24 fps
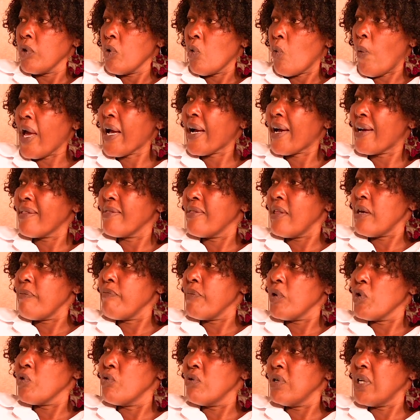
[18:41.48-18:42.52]
Why can't they
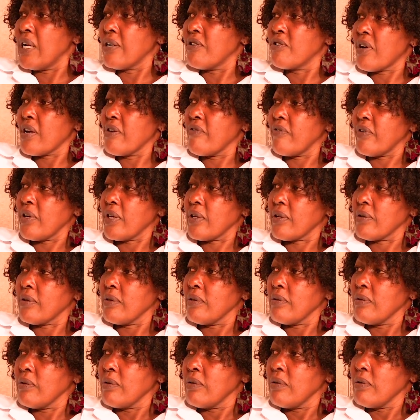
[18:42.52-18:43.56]
be good at driving?
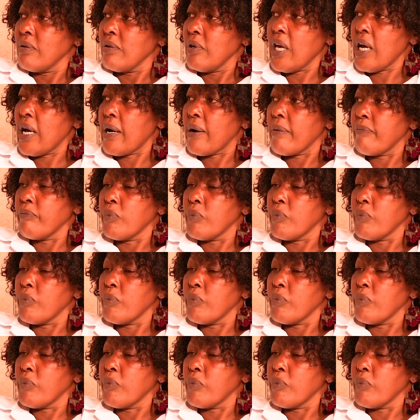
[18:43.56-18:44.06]
Yeah,